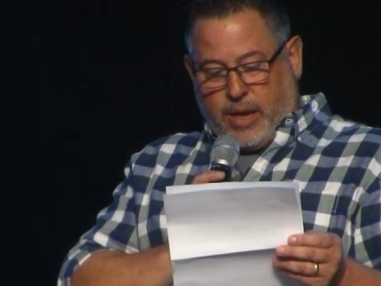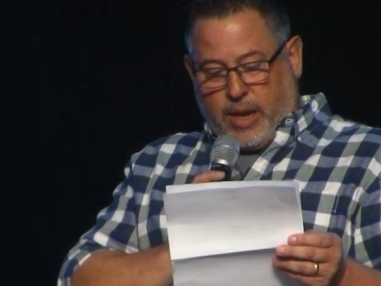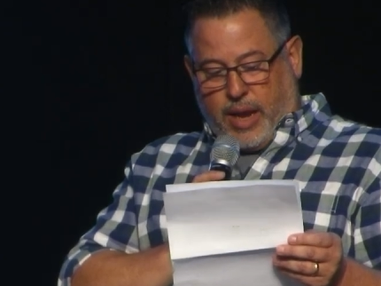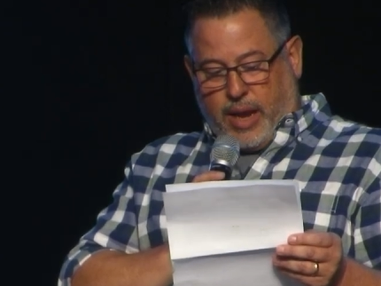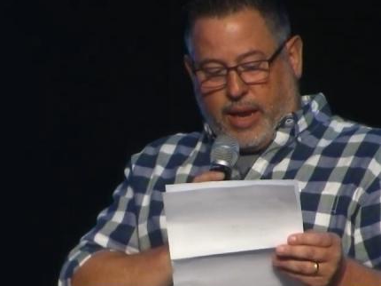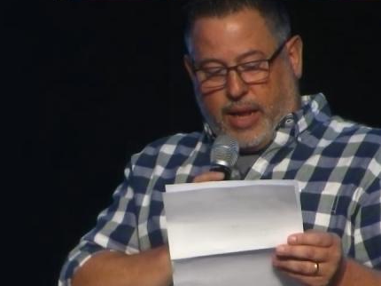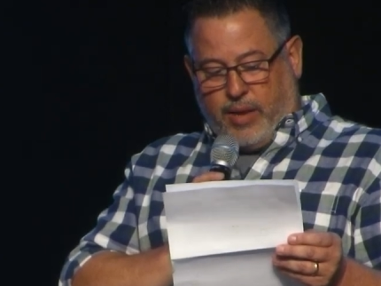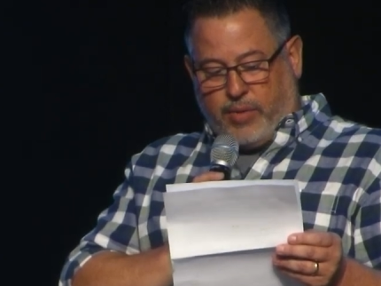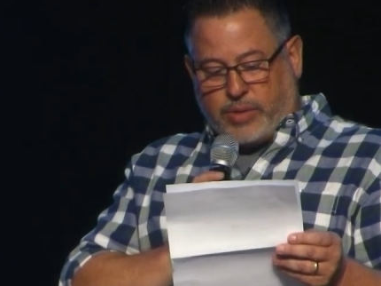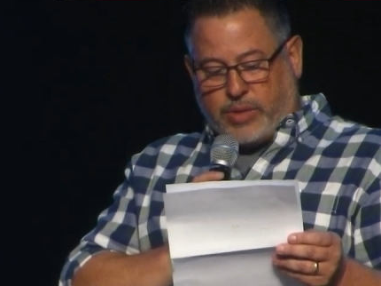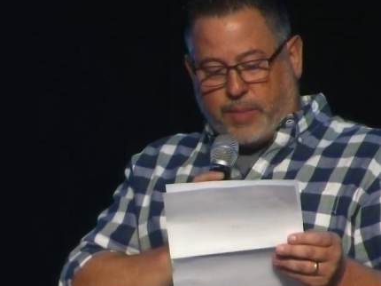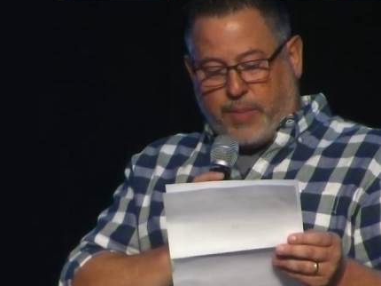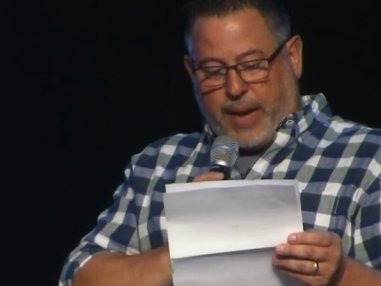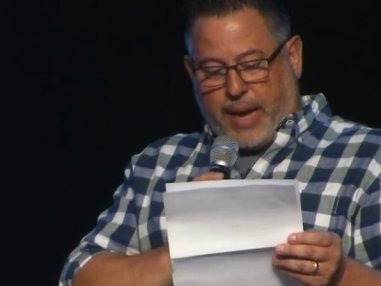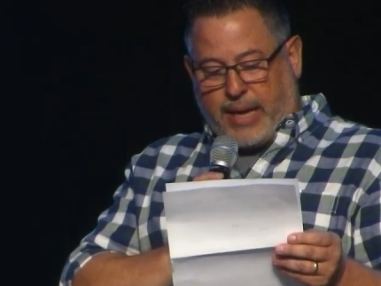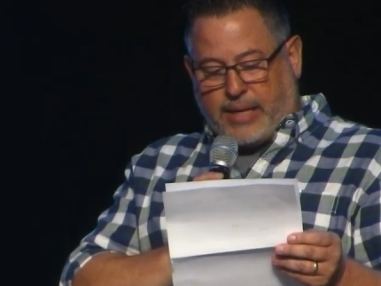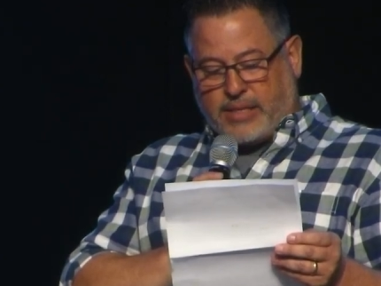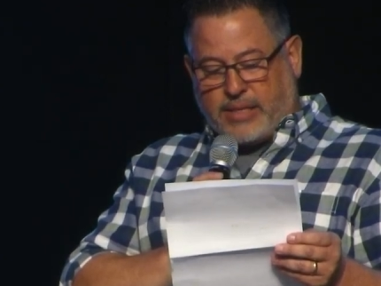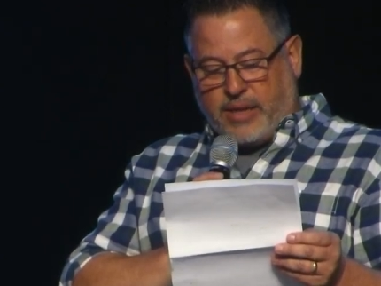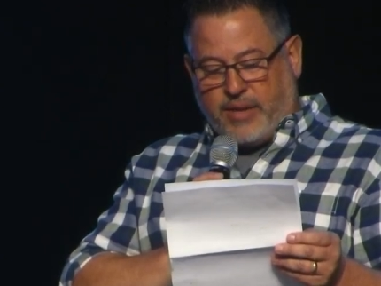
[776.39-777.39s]
And he was a
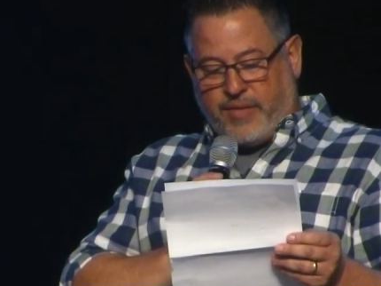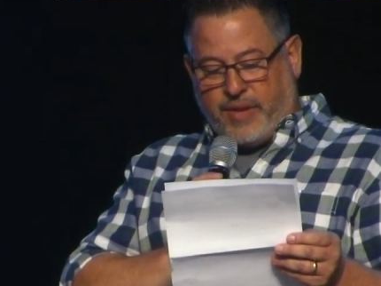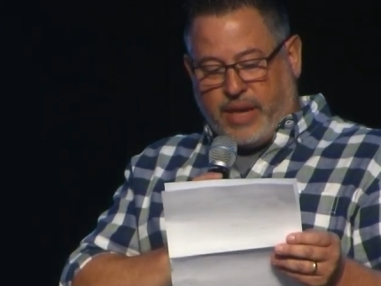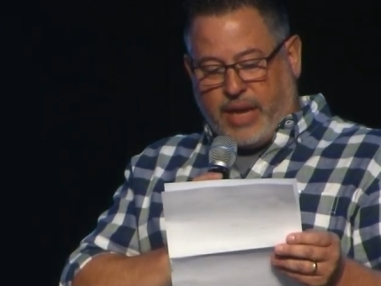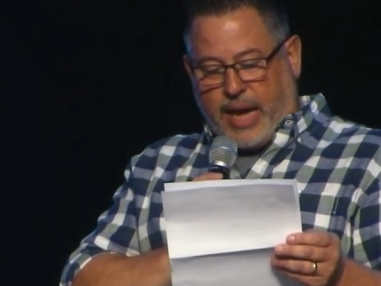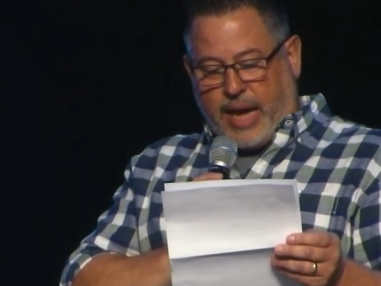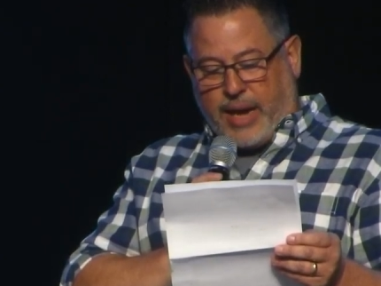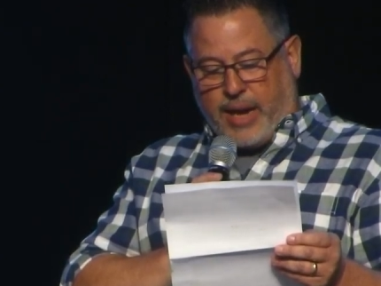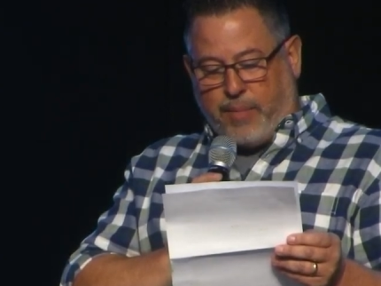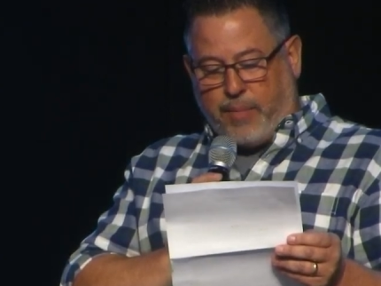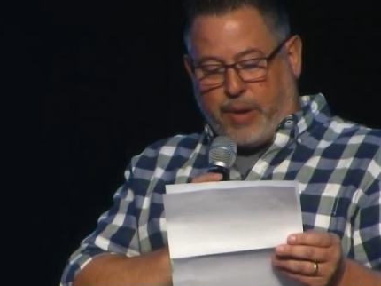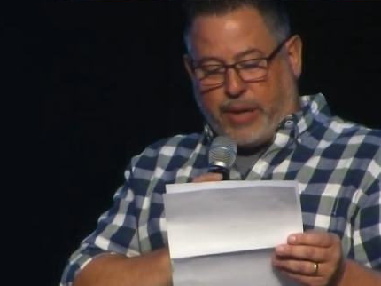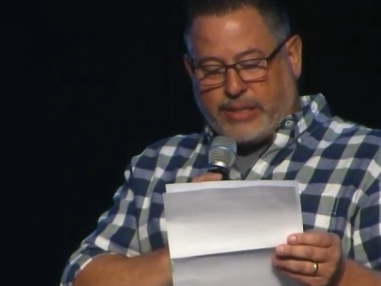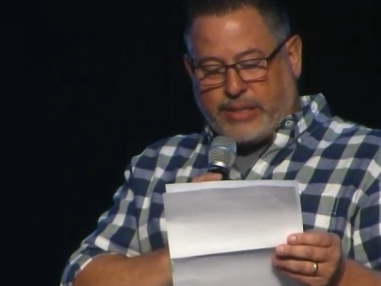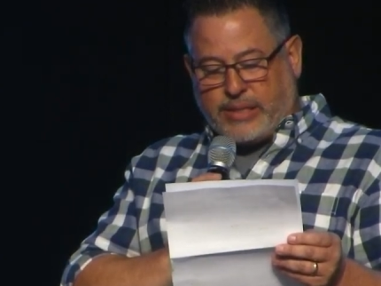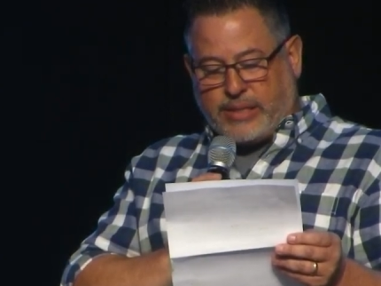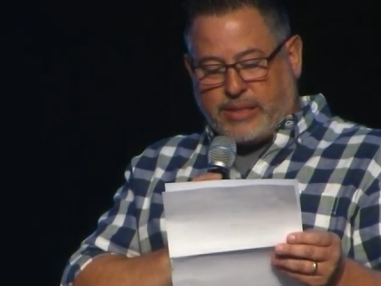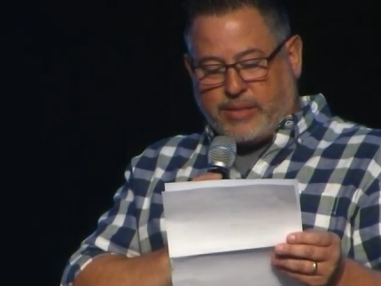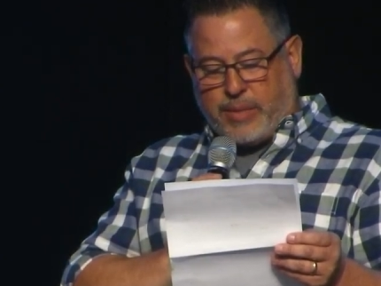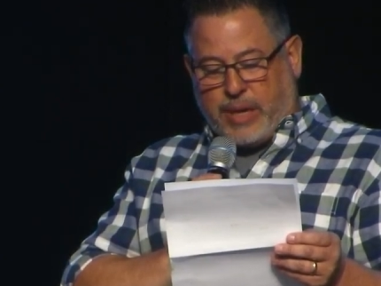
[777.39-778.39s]
positive and guiding
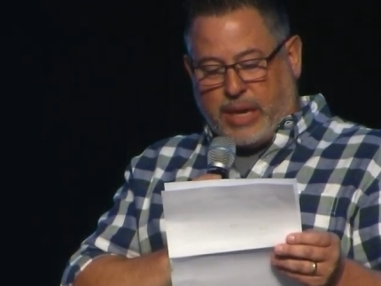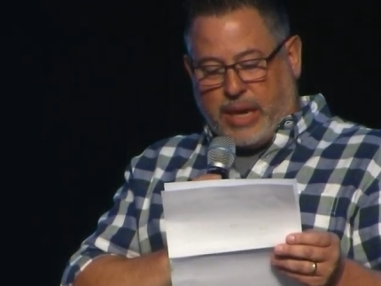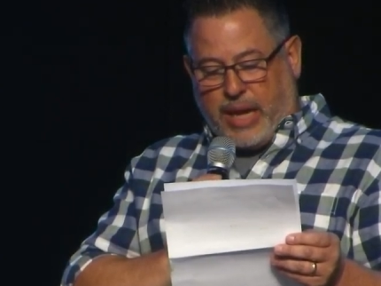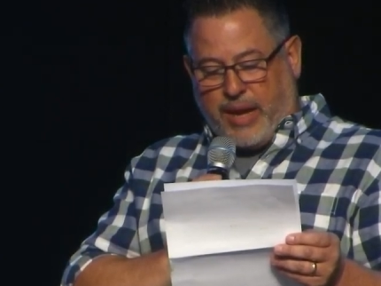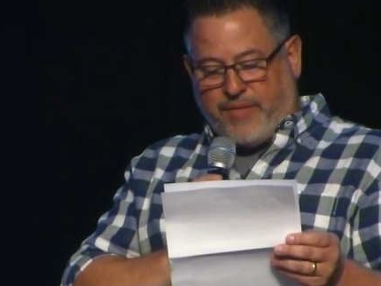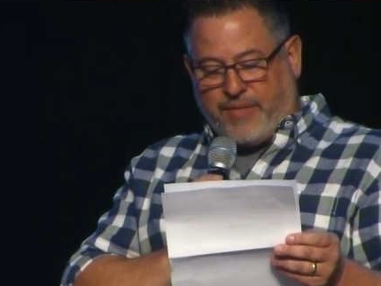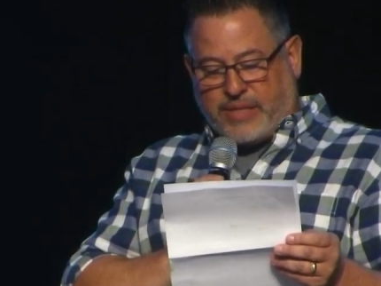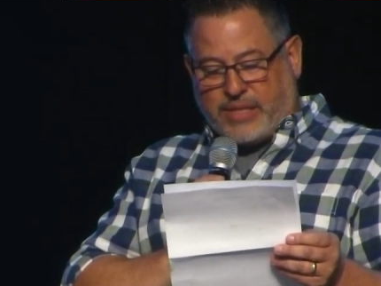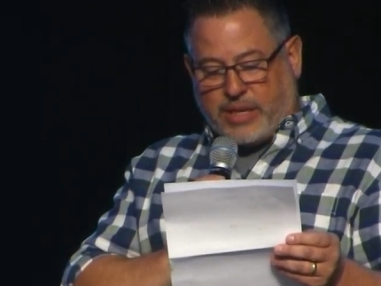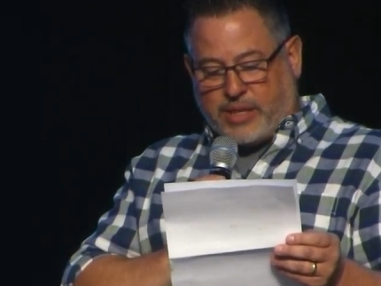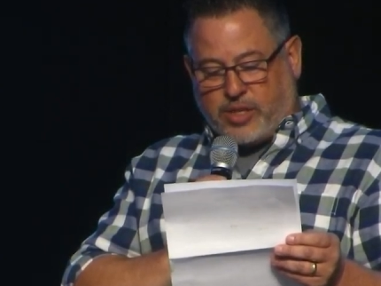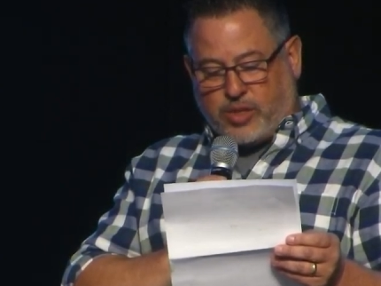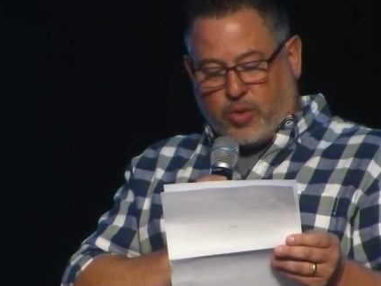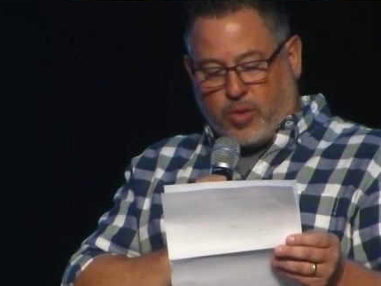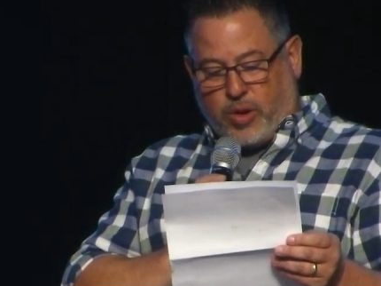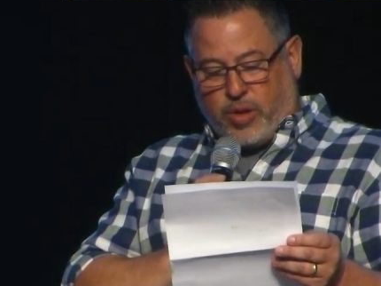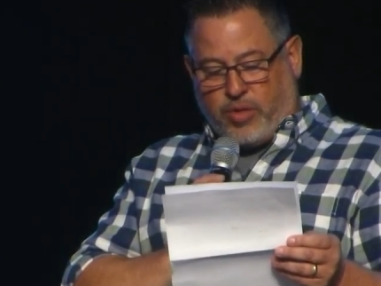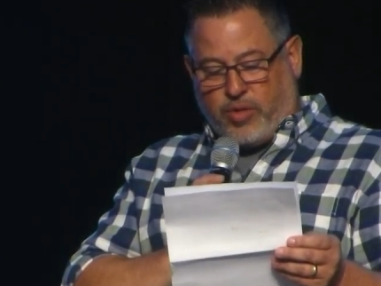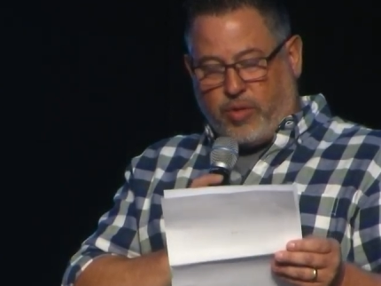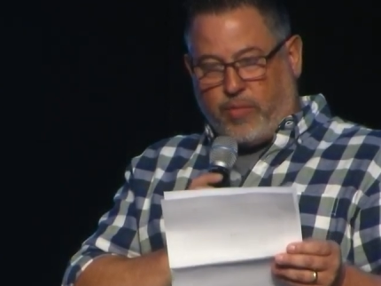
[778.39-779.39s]
presence in my life as I
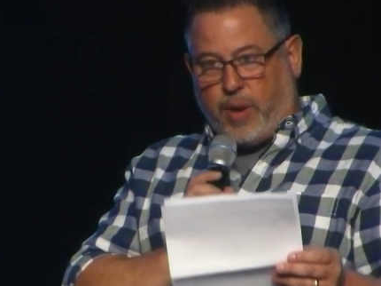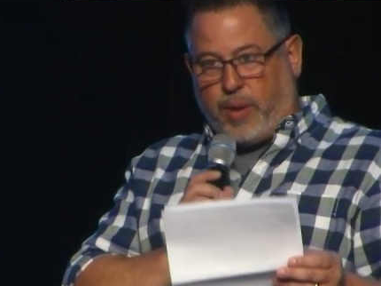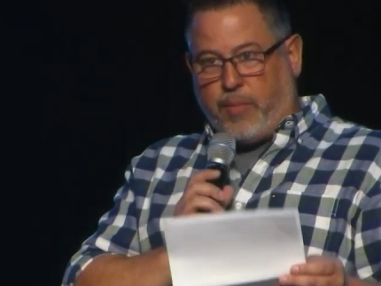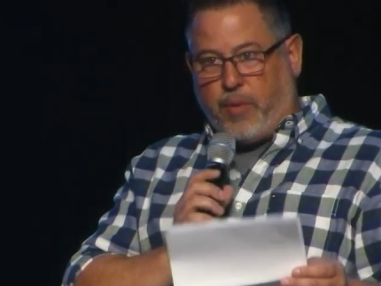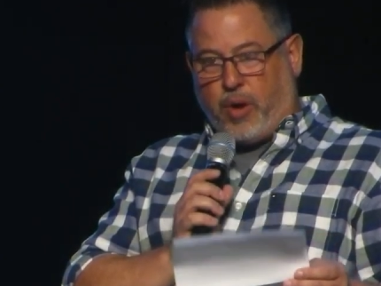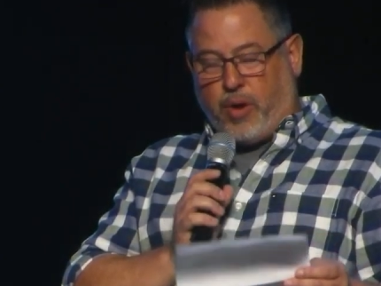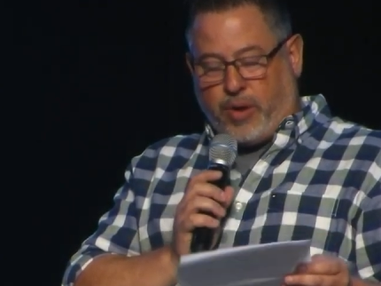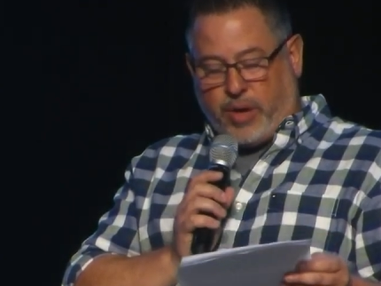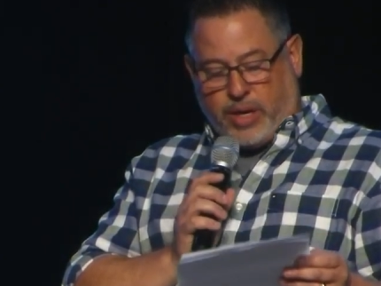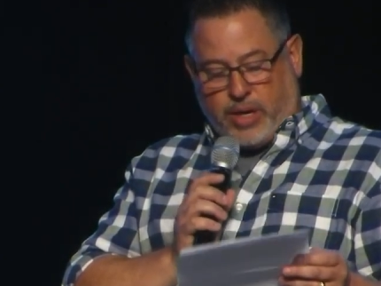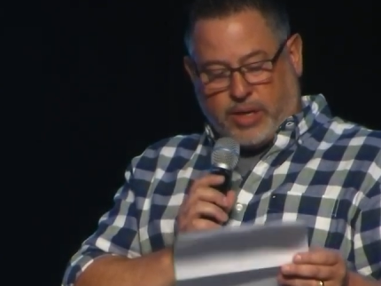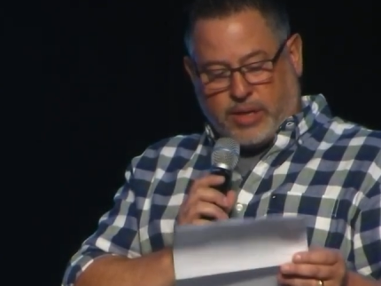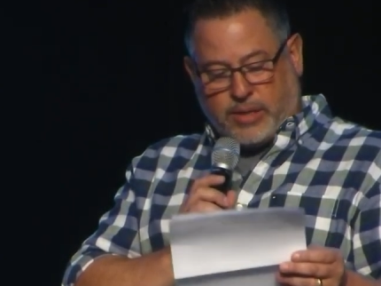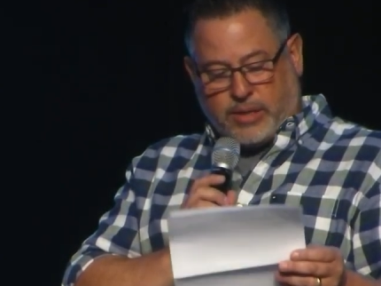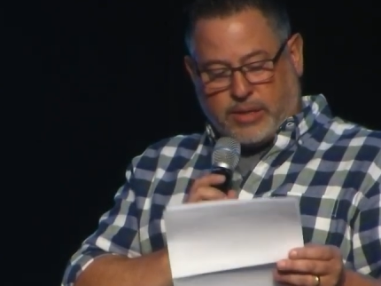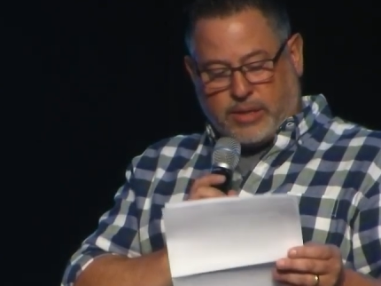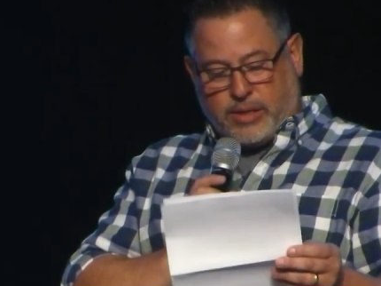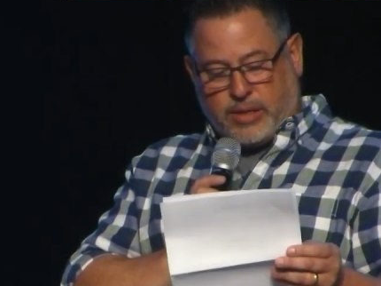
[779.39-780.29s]
sorted through my brokenness.